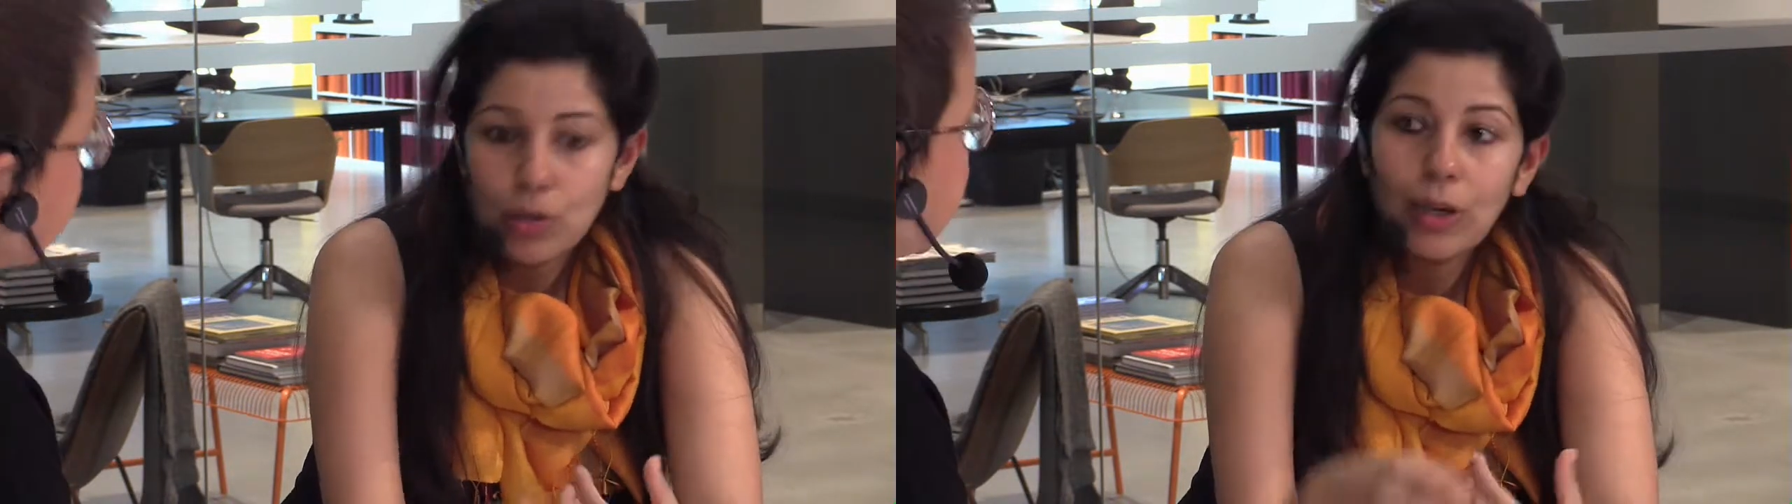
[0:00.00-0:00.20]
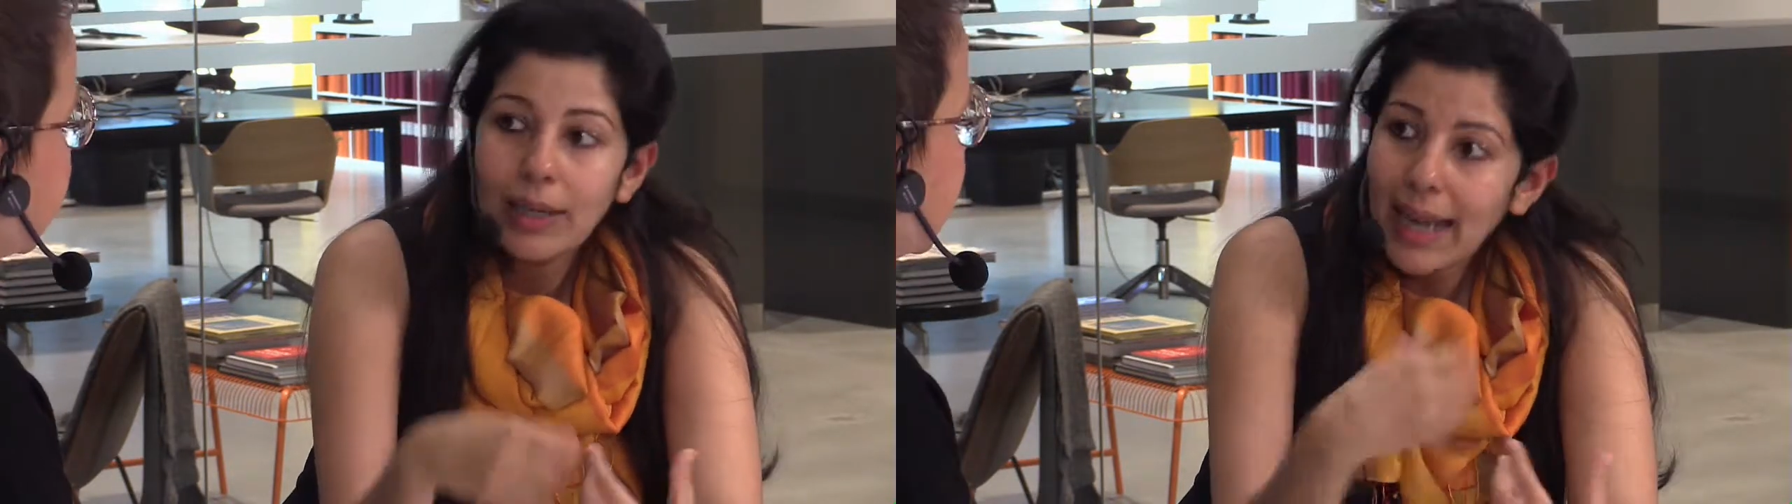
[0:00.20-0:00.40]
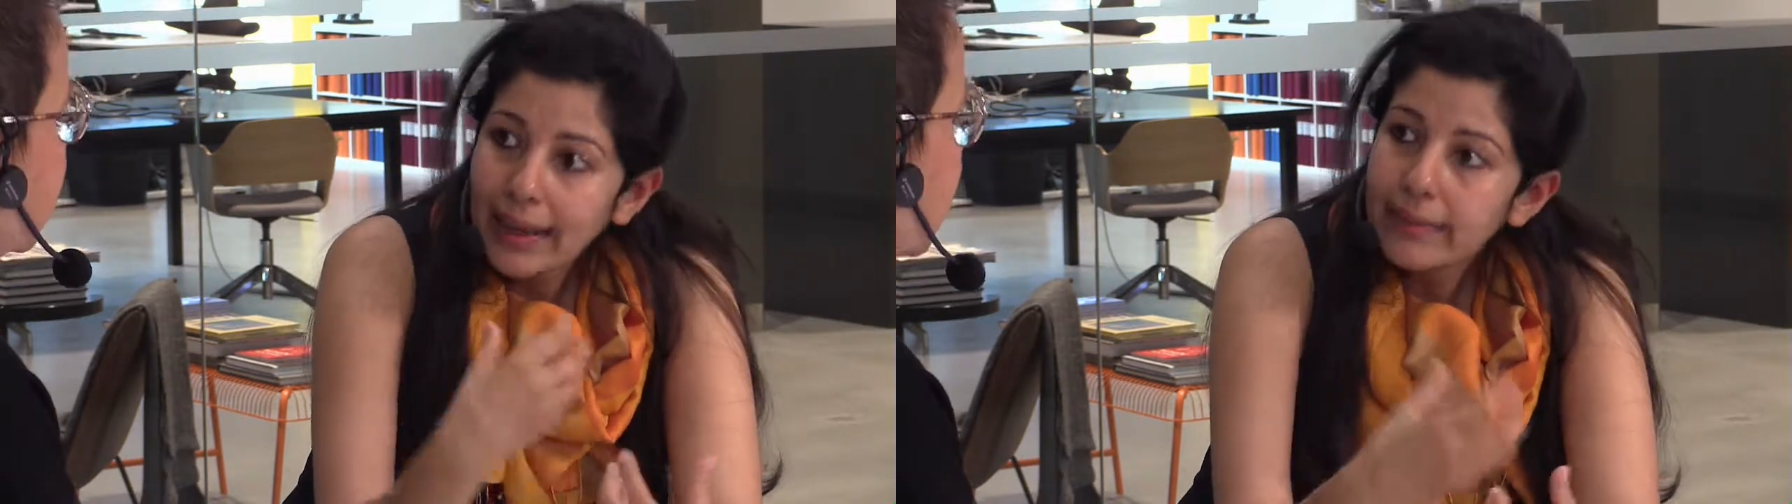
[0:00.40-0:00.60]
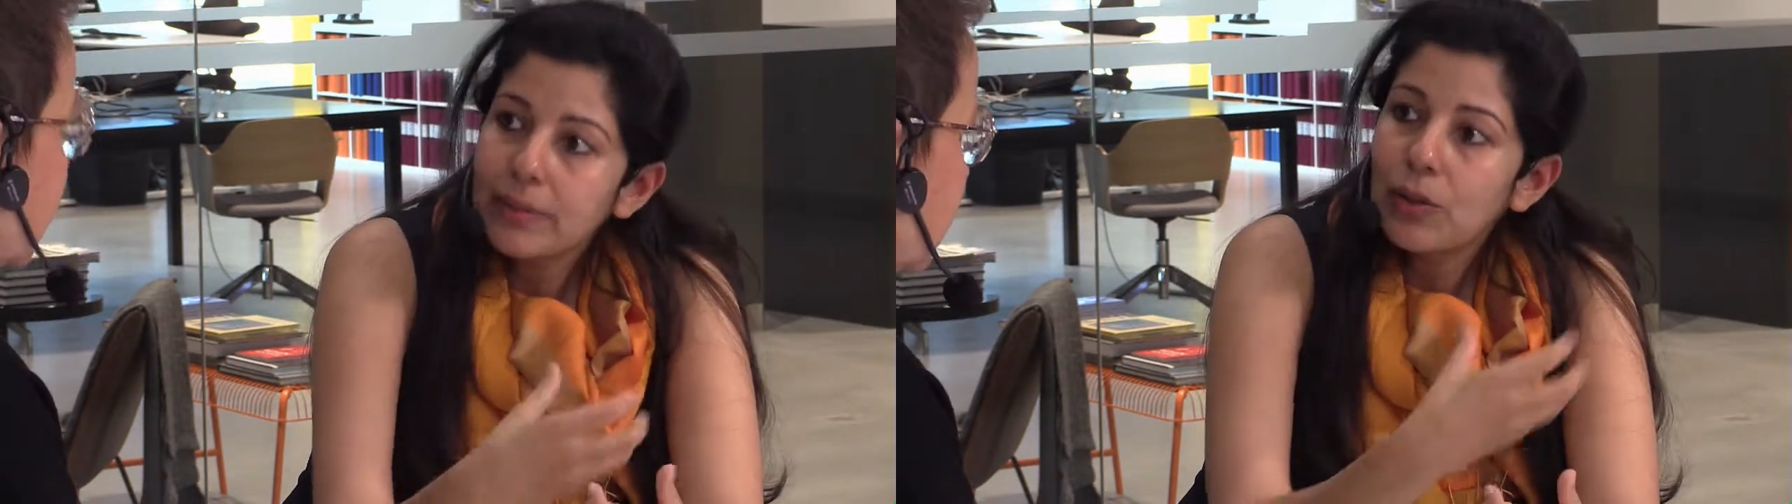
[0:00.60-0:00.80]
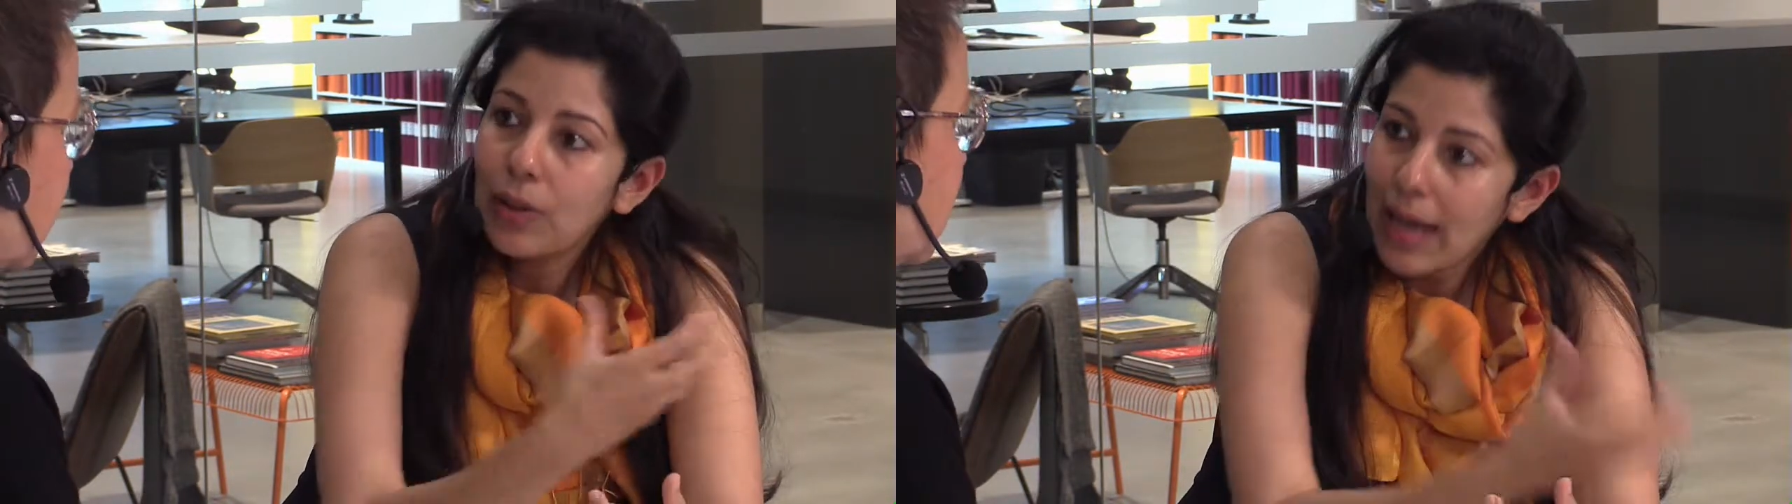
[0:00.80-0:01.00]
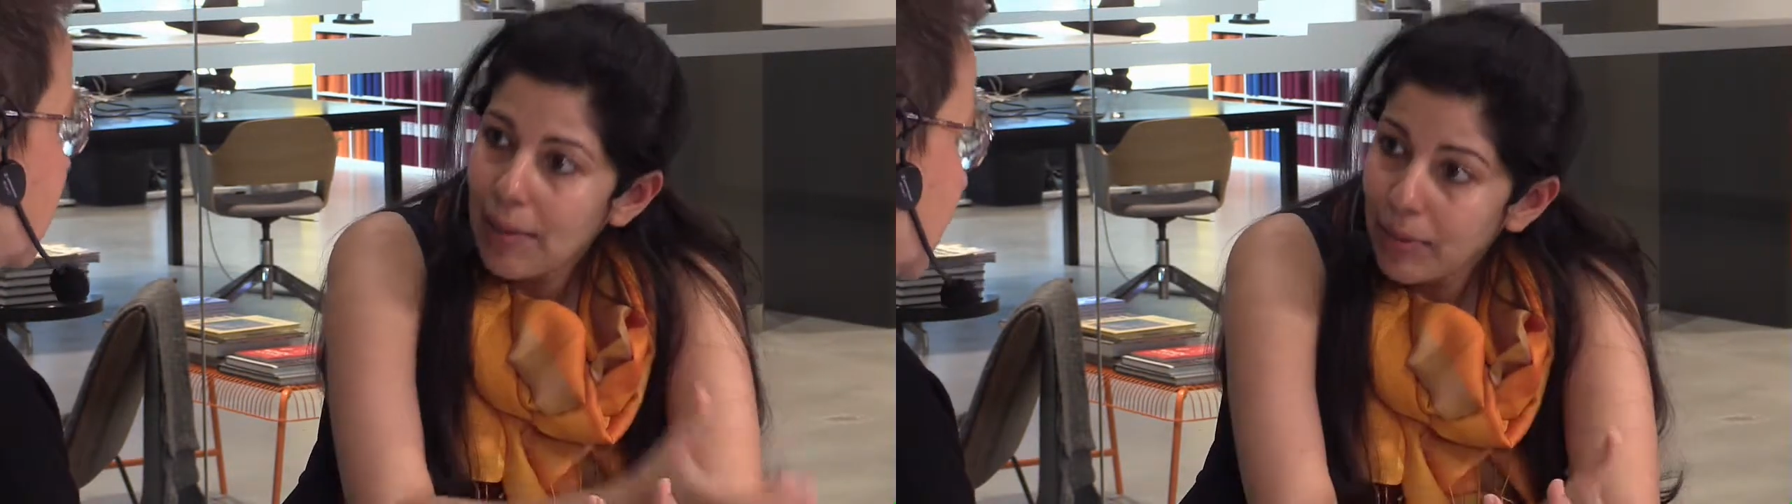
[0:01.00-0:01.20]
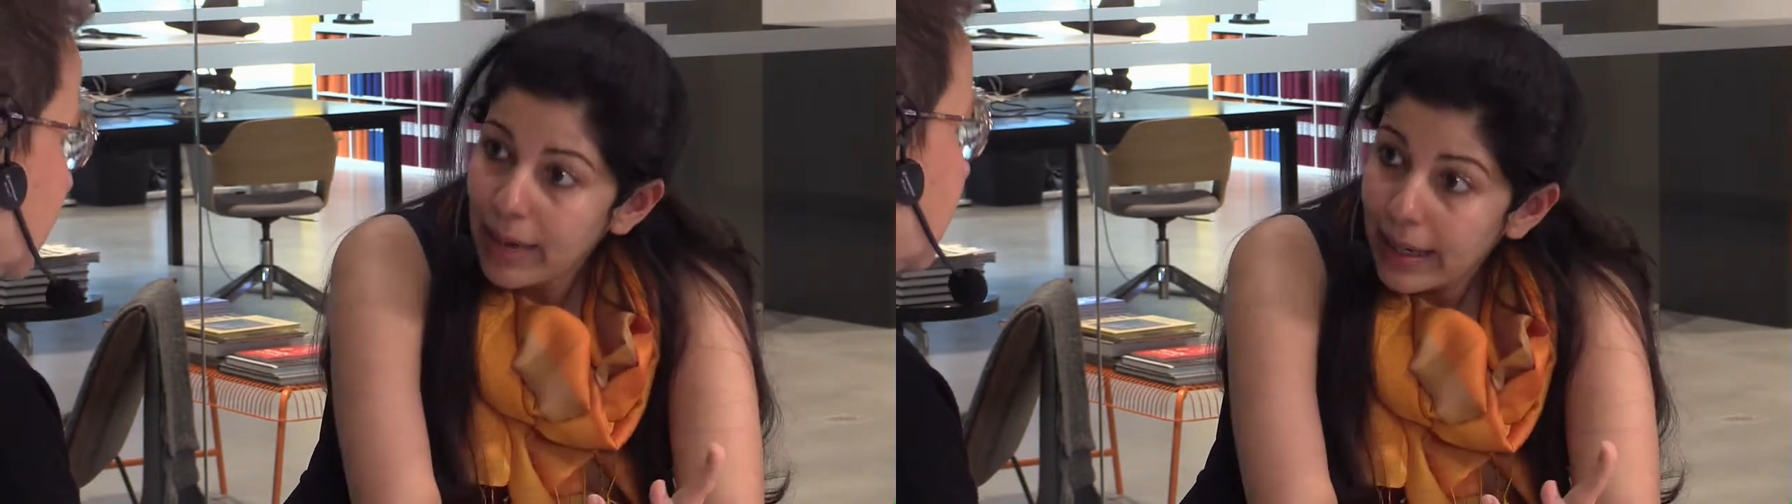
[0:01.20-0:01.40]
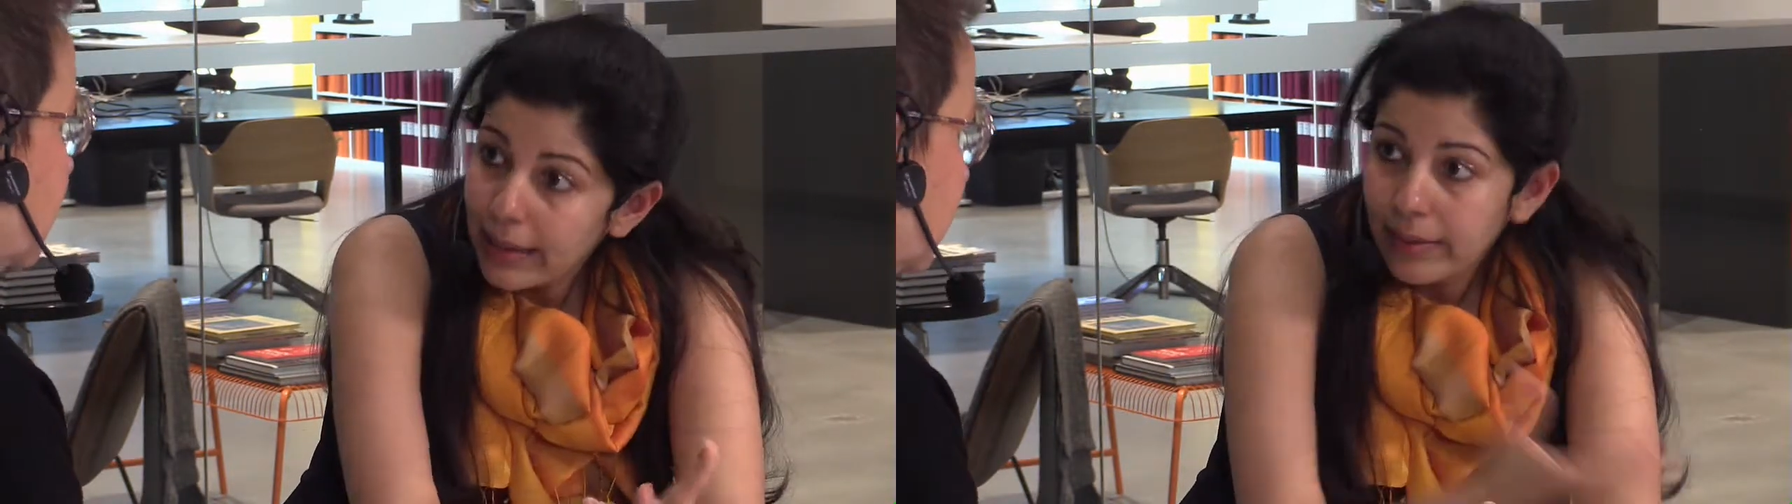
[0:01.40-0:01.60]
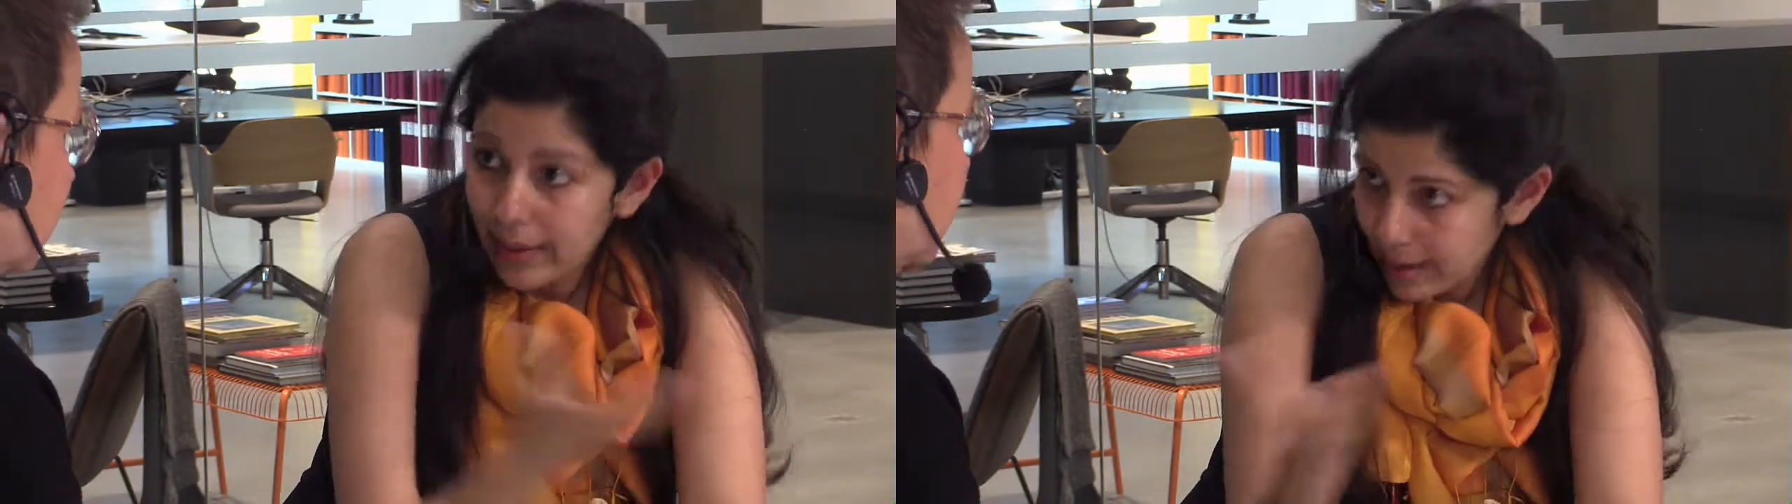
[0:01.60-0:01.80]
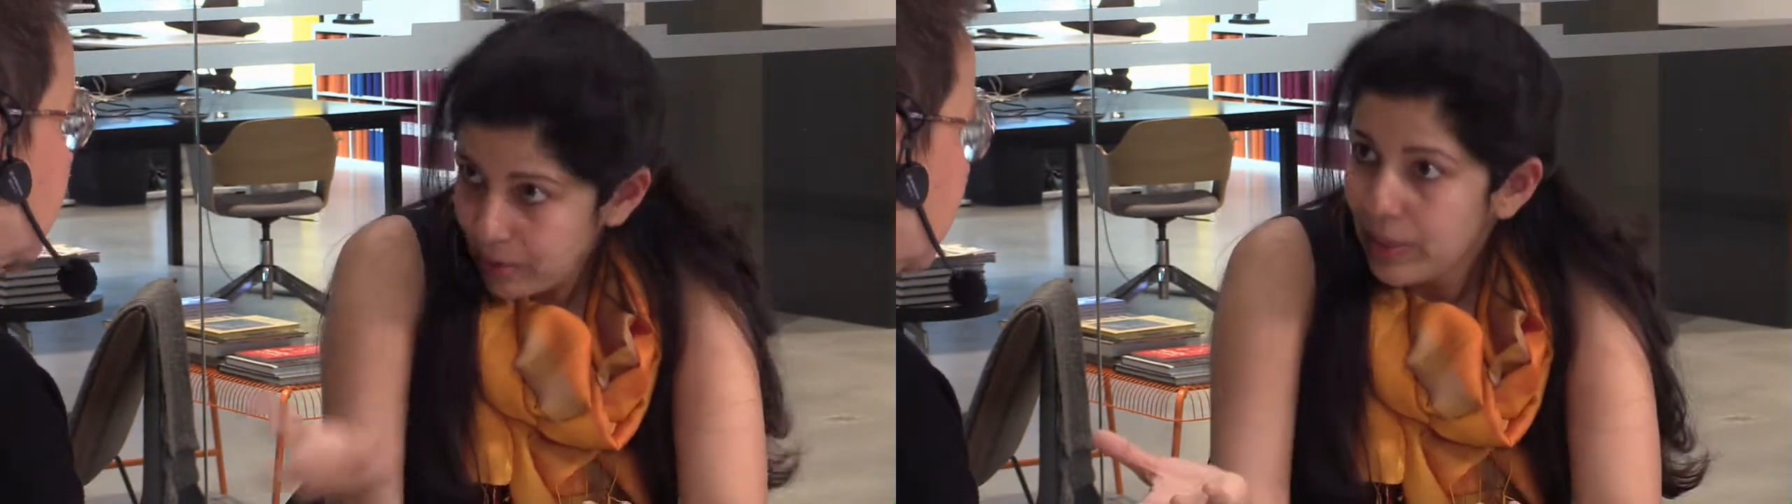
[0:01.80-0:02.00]
connect and collaborate
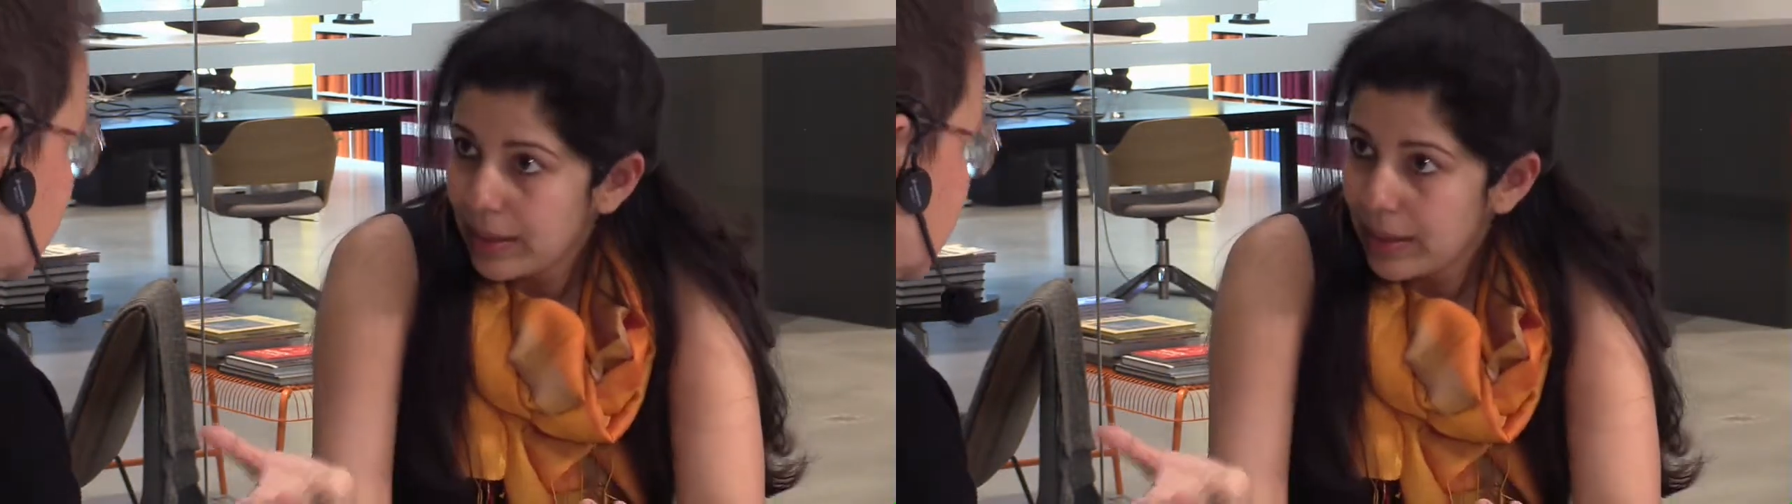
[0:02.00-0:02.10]
as